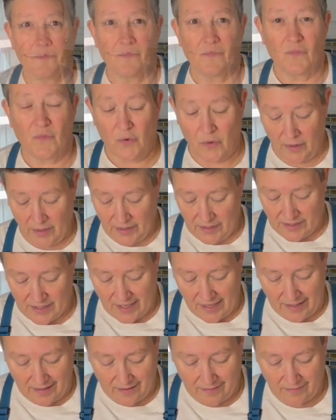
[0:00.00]
We're going to
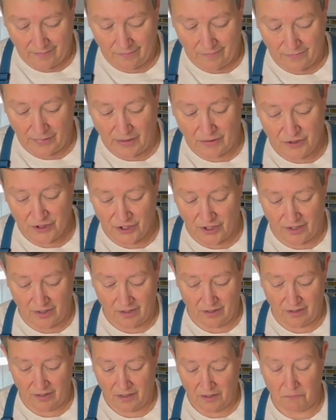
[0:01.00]
take brown
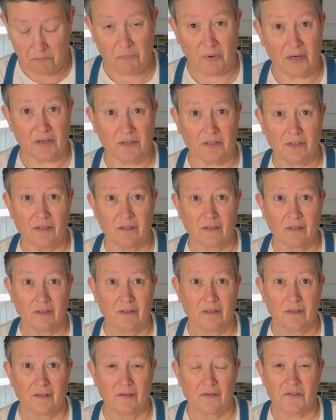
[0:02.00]
sugar and butter,
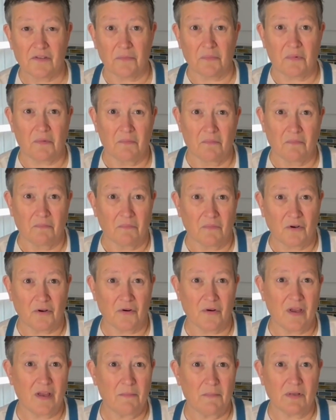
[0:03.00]
some
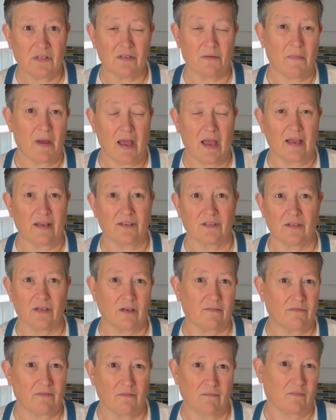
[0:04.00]
cream and some eggs and
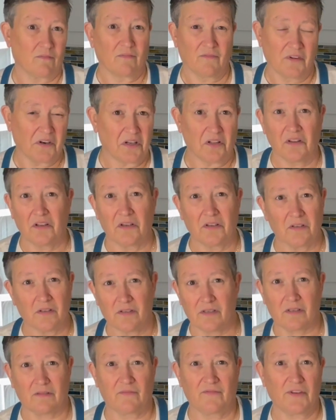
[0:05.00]
vanilla and
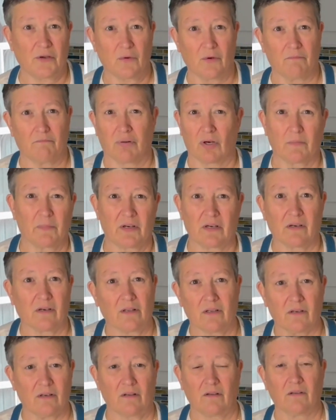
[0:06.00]
a few of bourbon and a
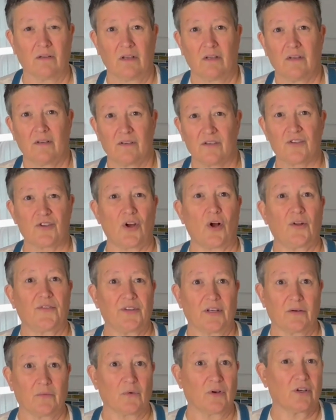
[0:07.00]
little salt,
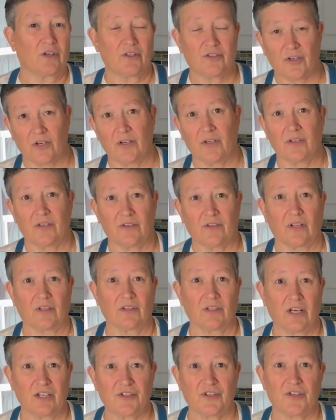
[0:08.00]
and we're going to turn it into
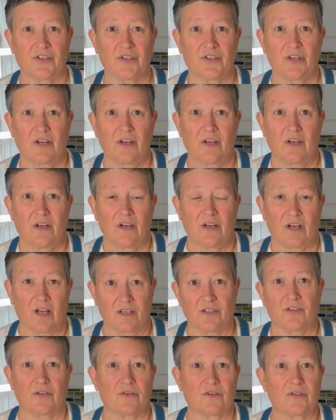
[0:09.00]
luscious
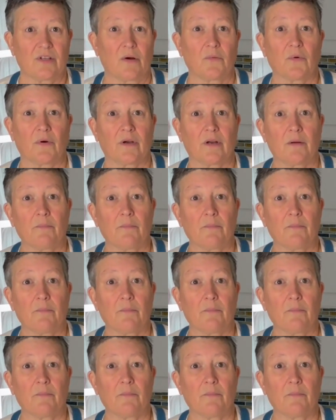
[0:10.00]
custards that we're going